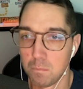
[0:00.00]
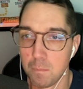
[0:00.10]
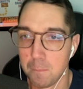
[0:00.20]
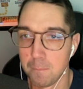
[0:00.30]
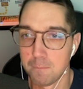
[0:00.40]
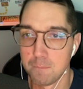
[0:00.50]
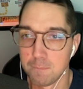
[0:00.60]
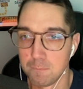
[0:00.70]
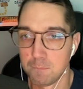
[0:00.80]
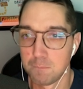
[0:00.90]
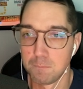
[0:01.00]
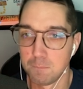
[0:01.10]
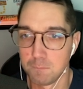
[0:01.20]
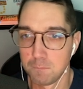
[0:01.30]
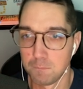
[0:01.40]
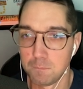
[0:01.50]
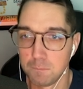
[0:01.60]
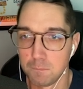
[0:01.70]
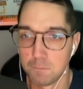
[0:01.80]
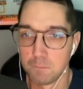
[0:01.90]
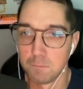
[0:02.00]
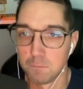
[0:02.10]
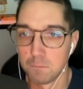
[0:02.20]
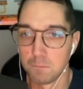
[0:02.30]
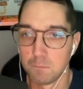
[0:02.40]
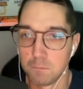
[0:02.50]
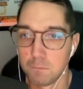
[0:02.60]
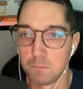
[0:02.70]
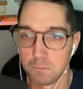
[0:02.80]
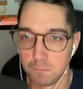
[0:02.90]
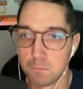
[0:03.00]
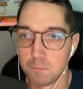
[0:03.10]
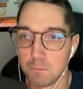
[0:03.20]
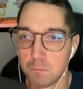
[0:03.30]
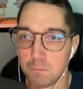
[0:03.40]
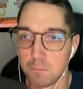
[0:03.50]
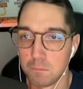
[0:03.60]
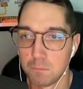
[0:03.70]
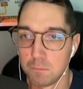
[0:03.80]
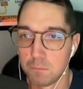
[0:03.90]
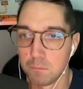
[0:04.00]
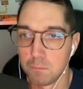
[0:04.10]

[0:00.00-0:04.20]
The person shown says nothing.